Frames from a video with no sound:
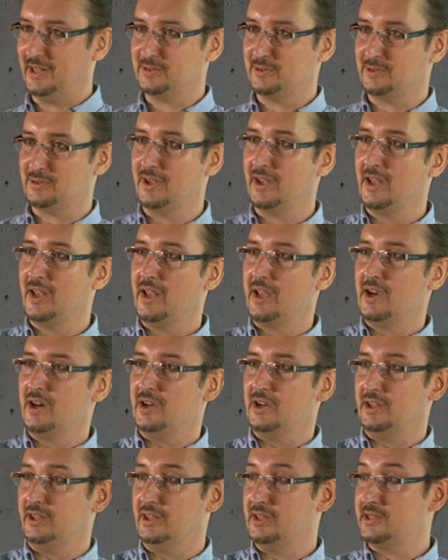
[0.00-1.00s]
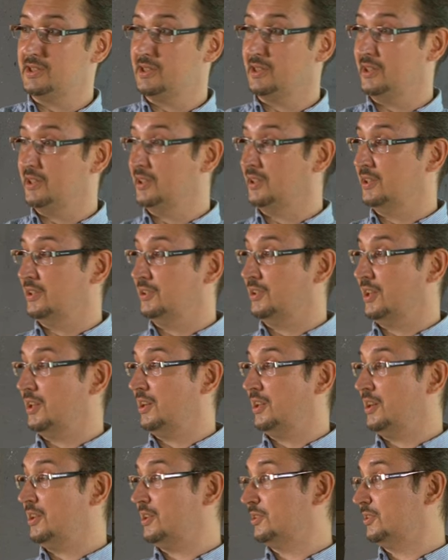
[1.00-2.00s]
This track is a
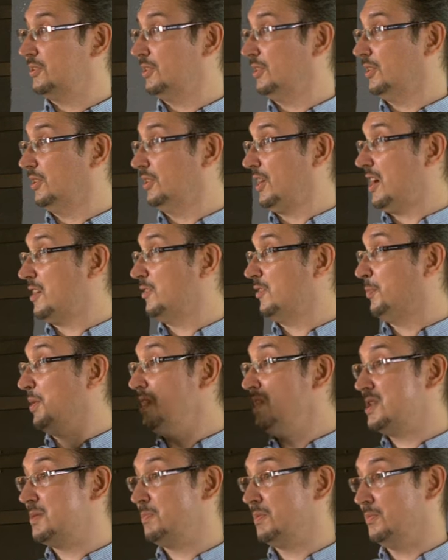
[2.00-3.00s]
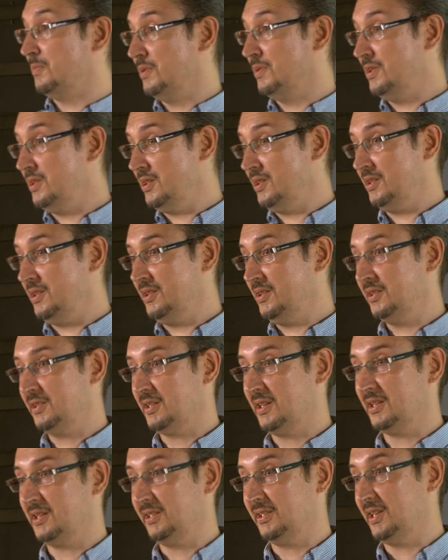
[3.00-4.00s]
principle we,
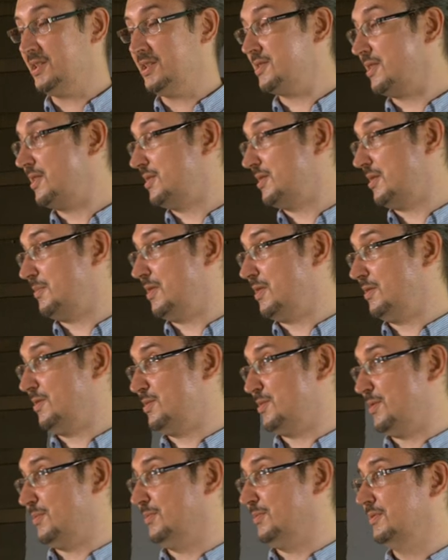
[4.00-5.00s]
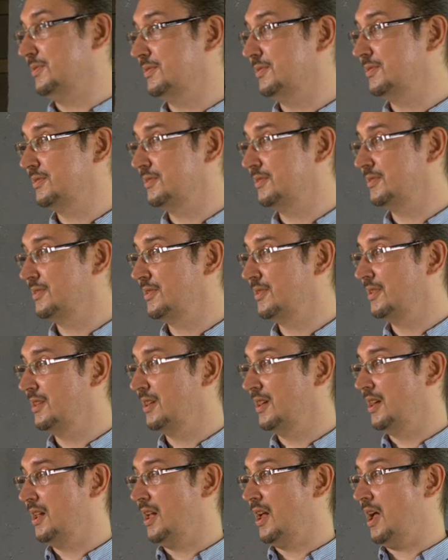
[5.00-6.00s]
as a nation, we have. And if
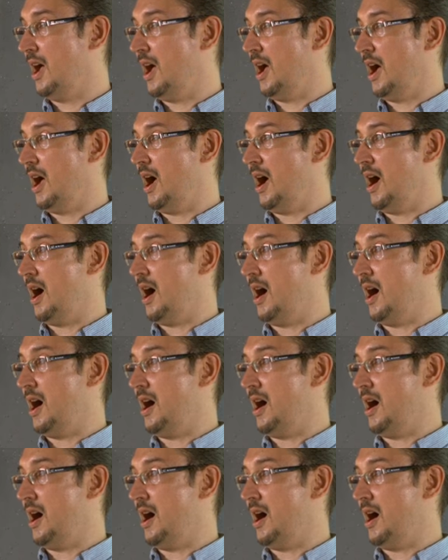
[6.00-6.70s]
you look behind this